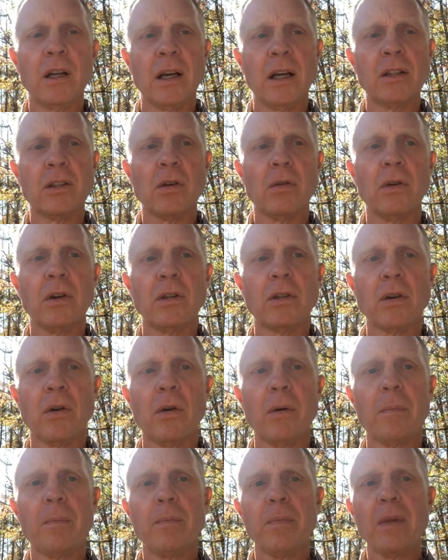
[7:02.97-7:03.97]
And so on and so
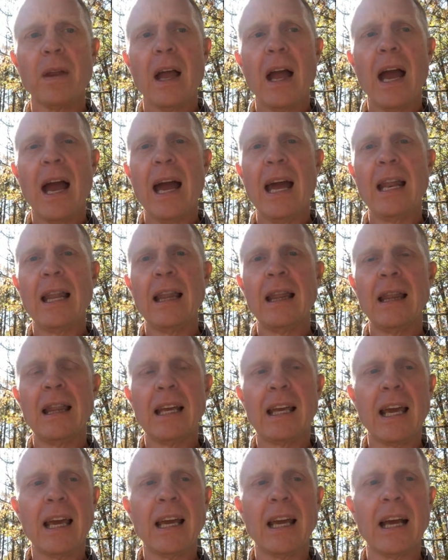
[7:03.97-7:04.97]
on. And the
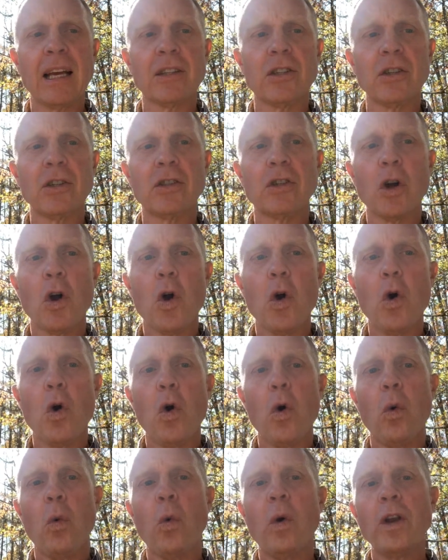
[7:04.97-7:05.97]
king answers,
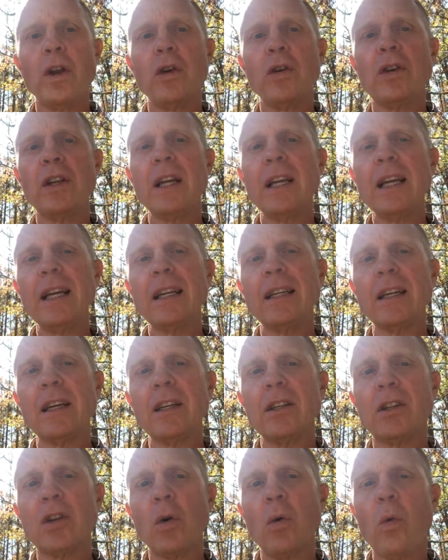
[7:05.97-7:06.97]
when you did it
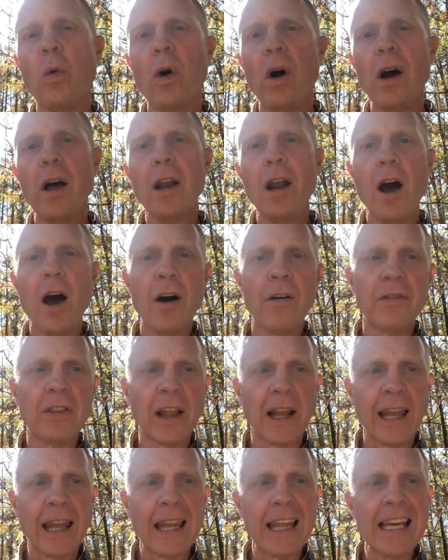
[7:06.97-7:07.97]
to one of
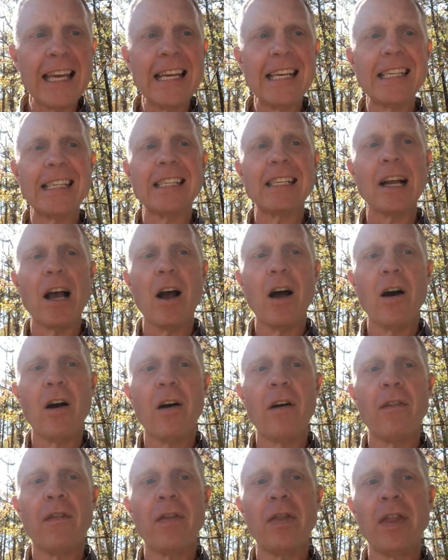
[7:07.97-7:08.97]
the least
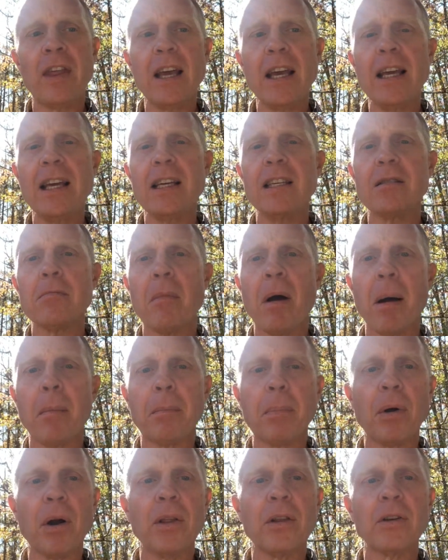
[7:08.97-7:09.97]
of these, my
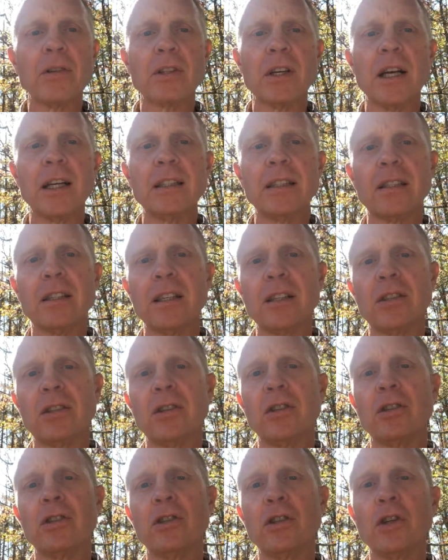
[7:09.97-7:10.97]
brothers and
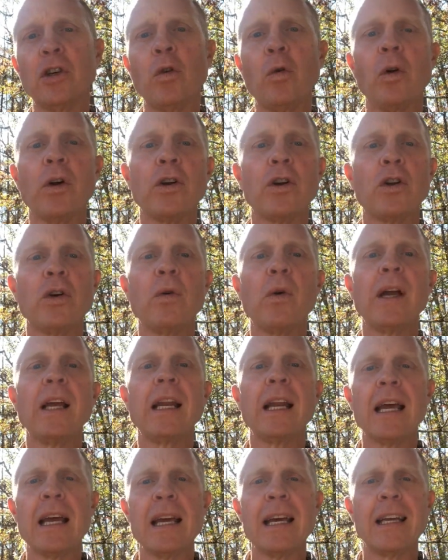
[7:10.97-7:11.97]
sisters, you are
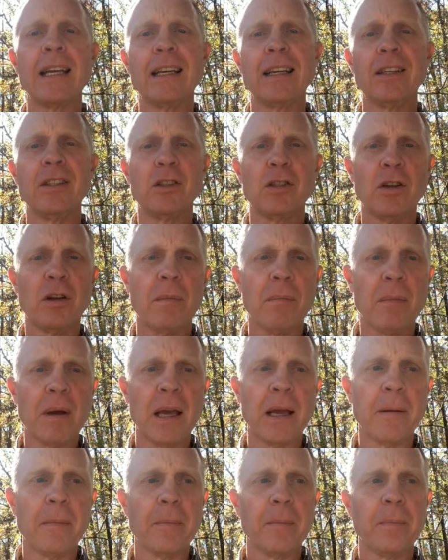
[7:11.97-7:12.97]
doing it to
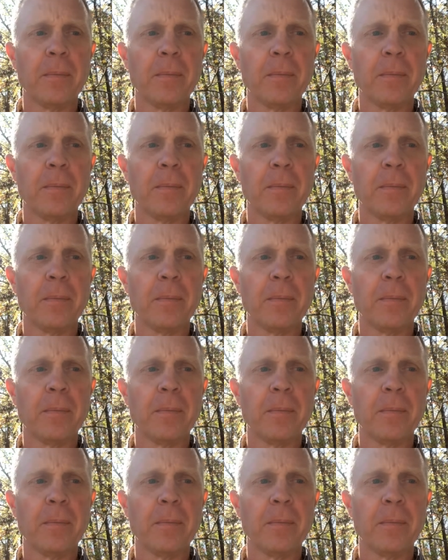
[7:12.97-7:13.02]
me.